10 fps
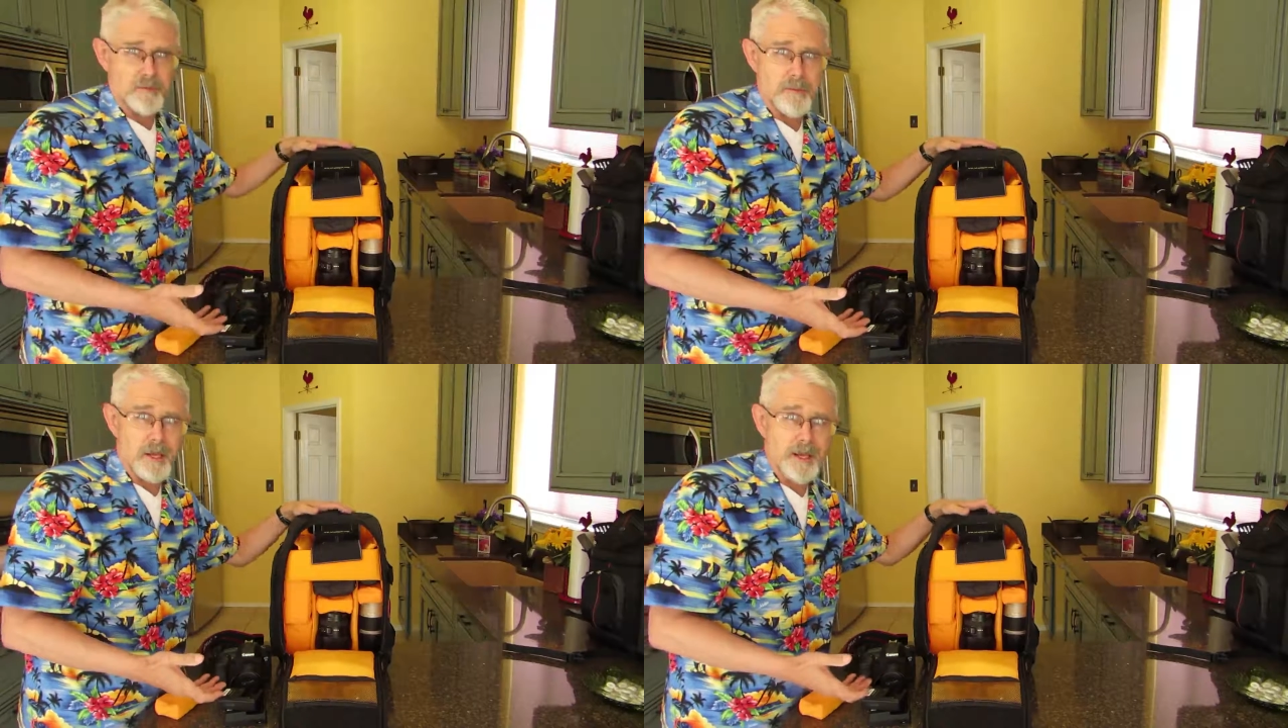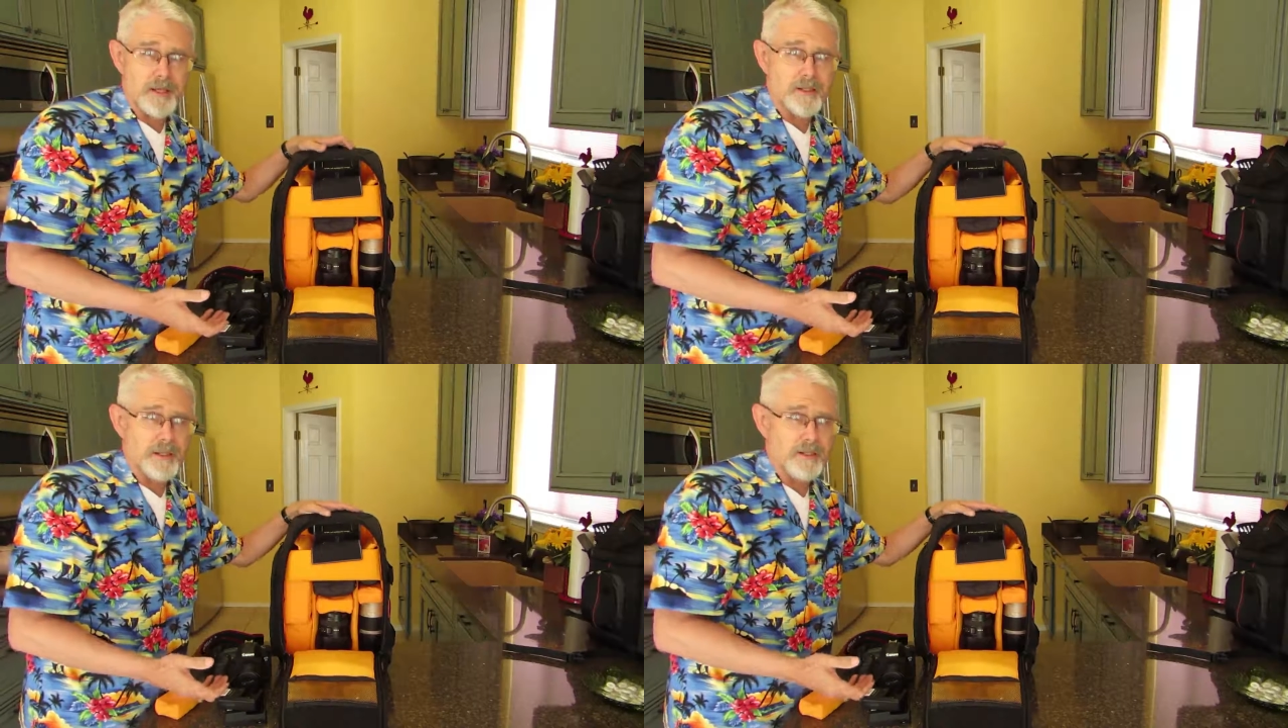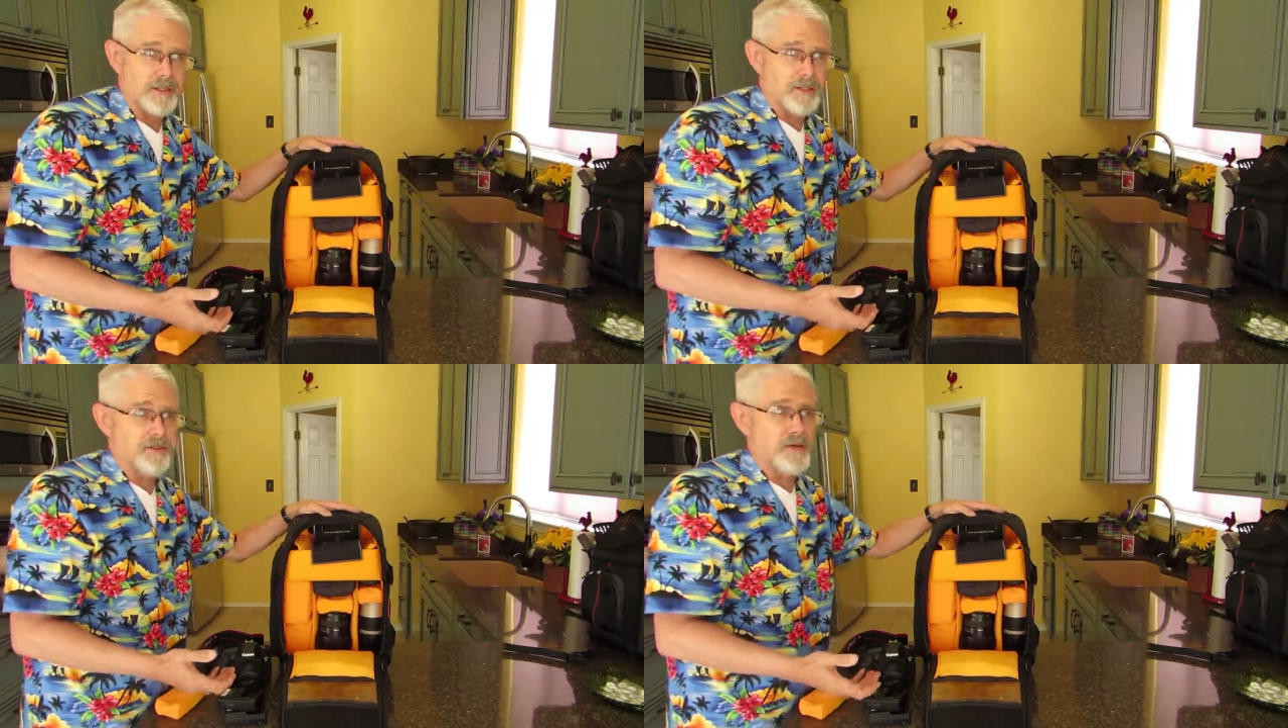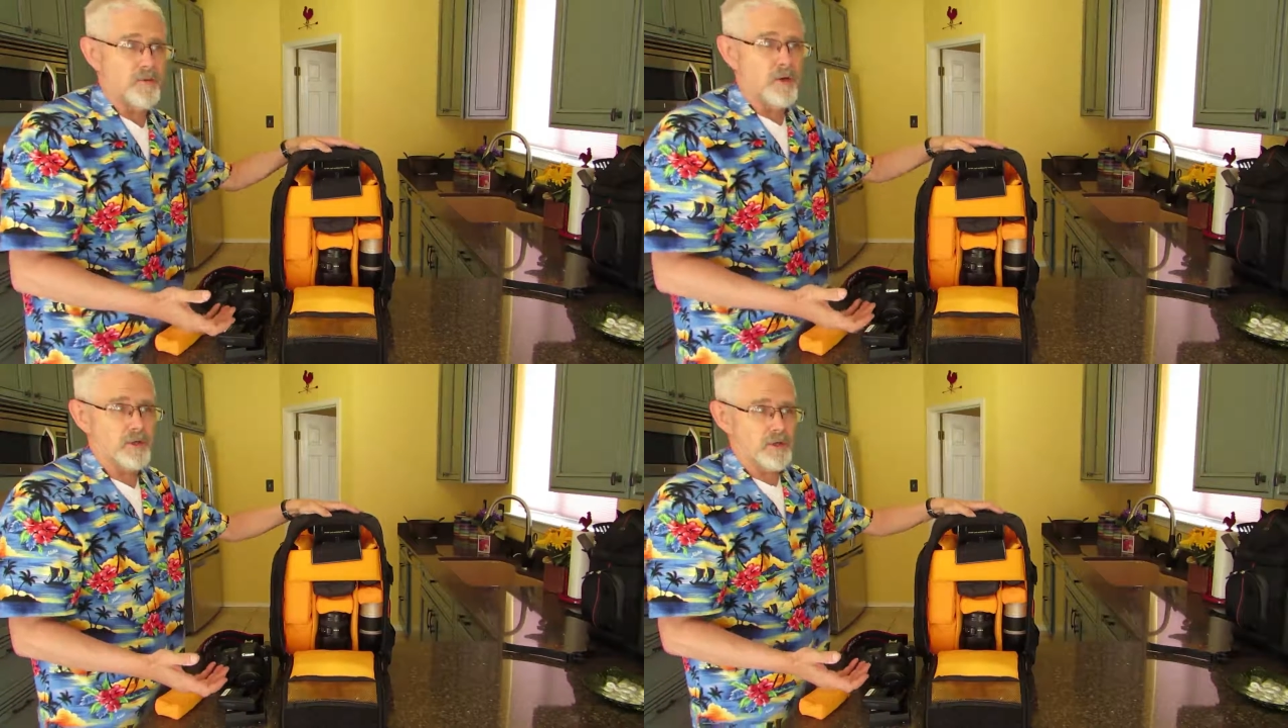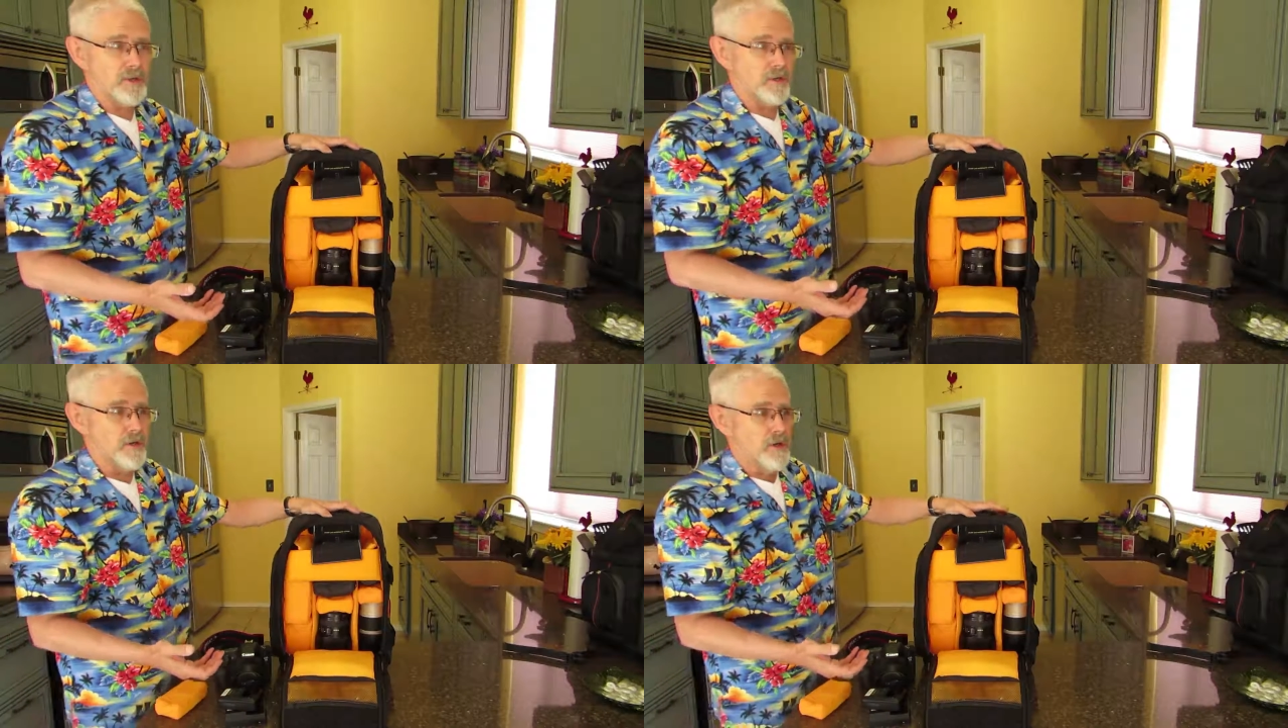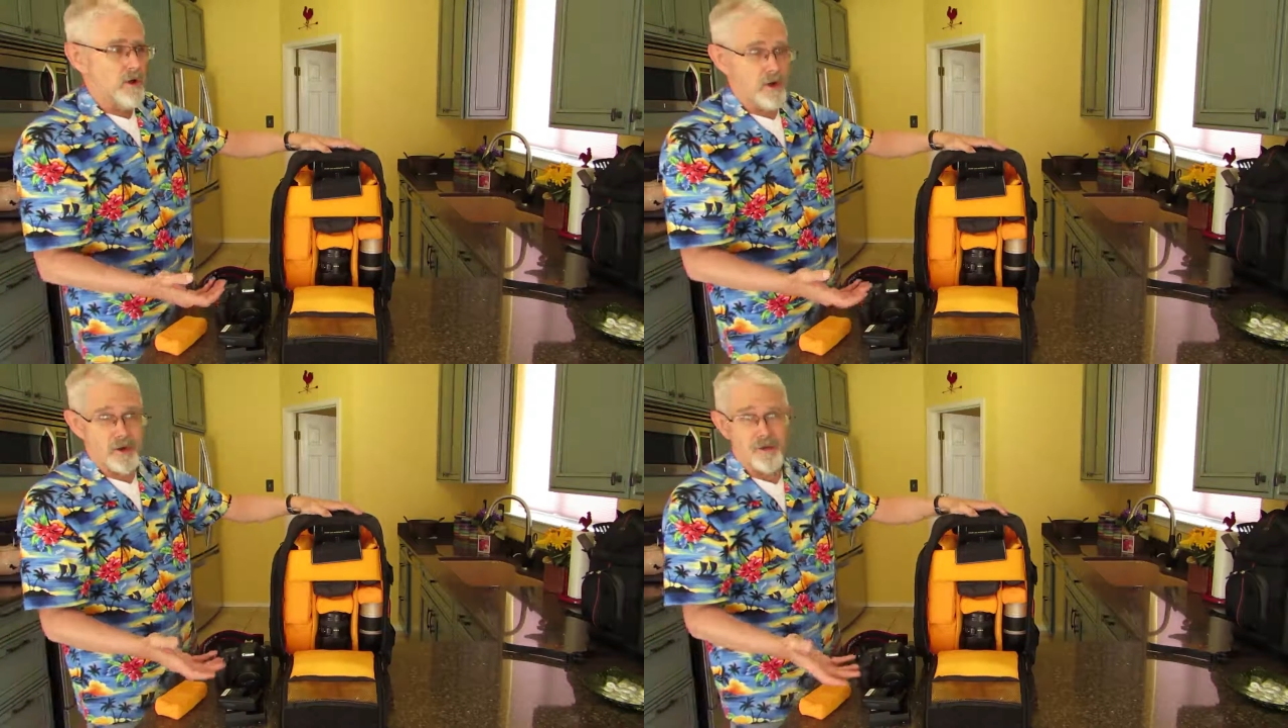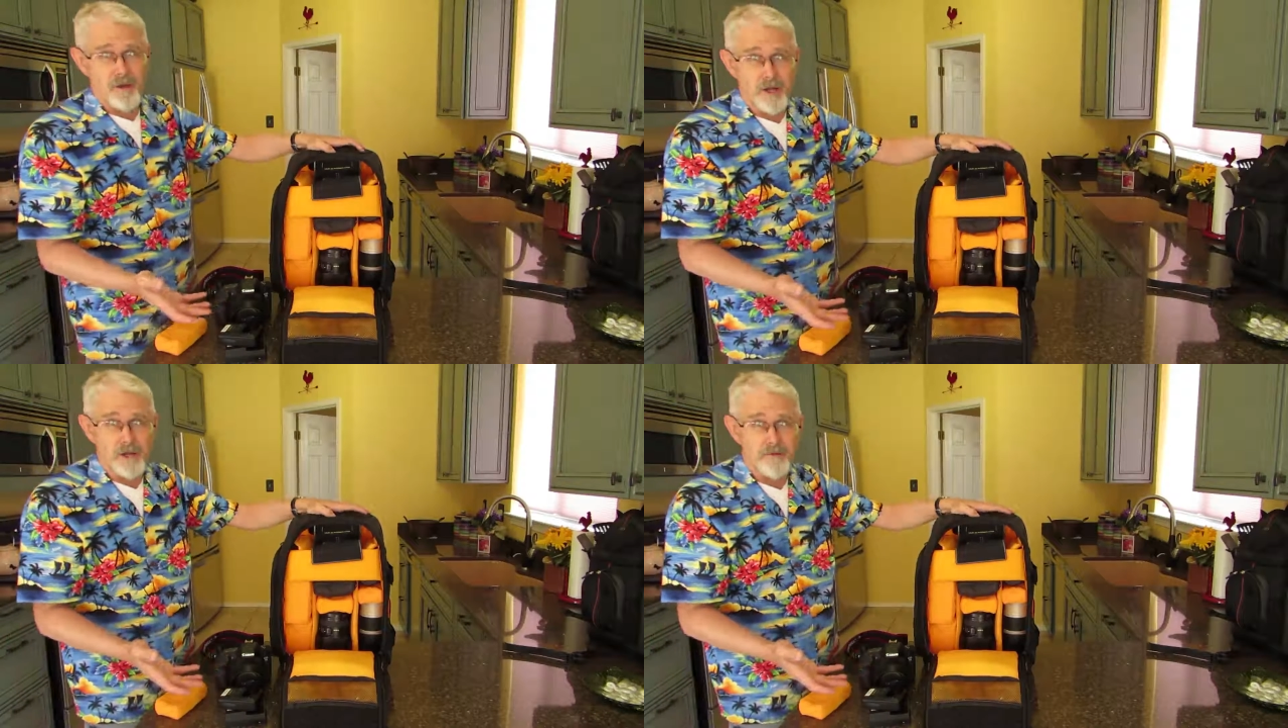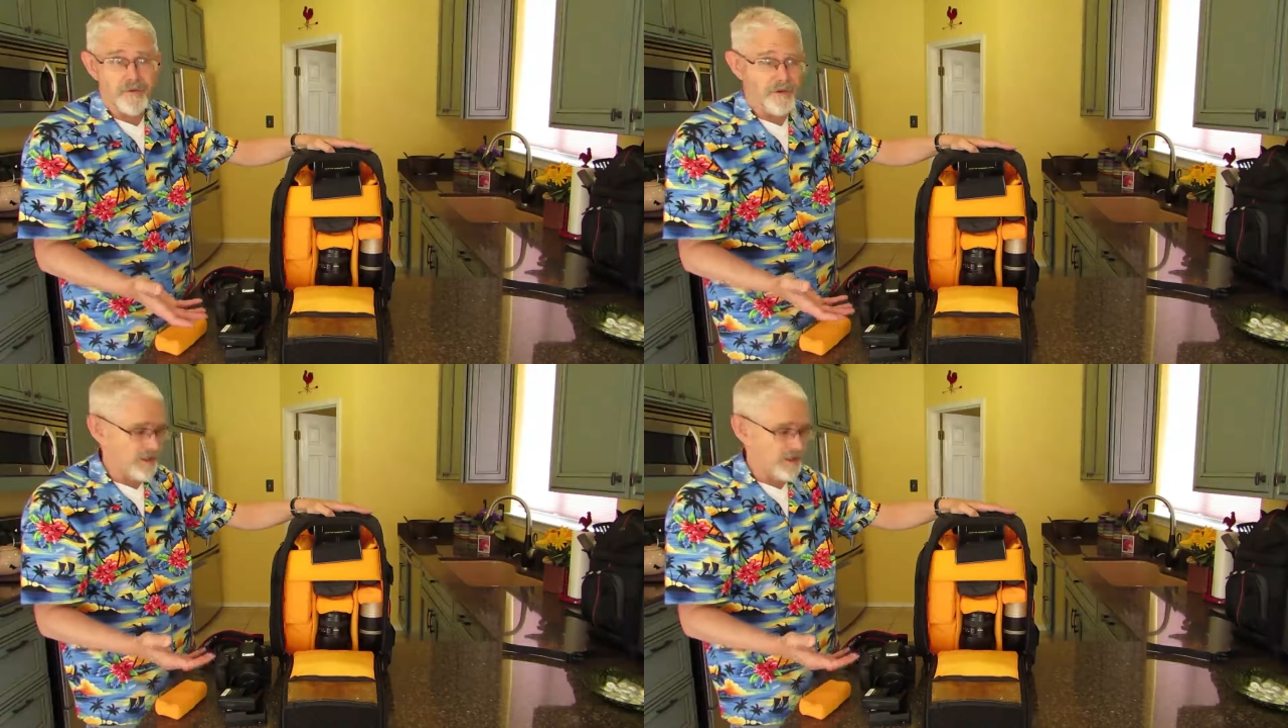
bag like the Streetwalker hard drive